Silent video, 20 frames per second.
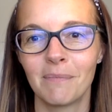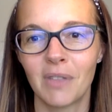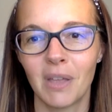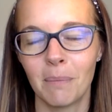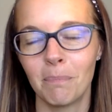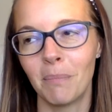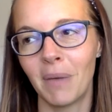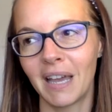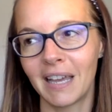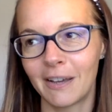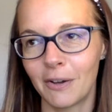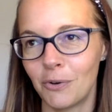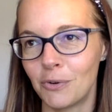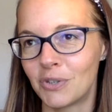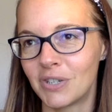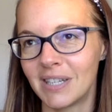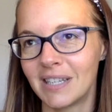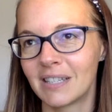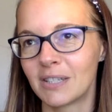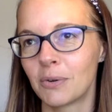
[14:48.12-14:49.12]
my
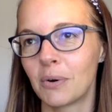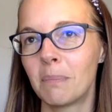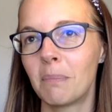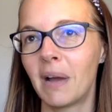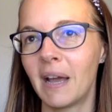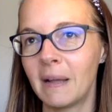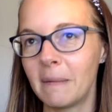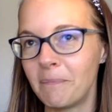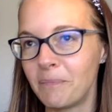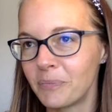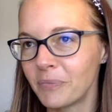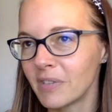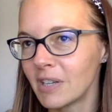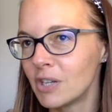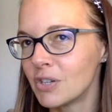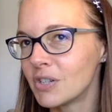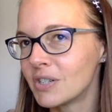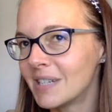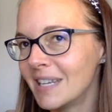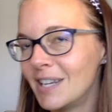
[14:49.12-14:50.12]
coaches or my
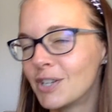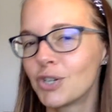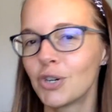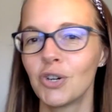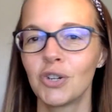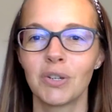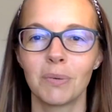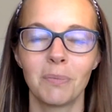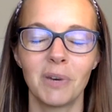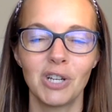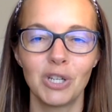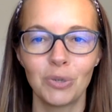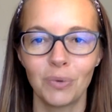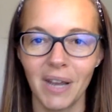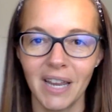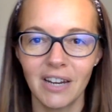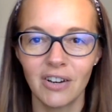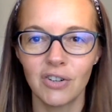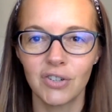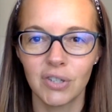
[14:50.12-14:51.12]
teachers or my
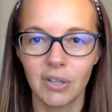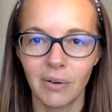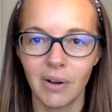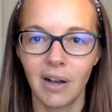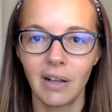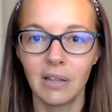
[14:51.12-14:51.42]
trainers are all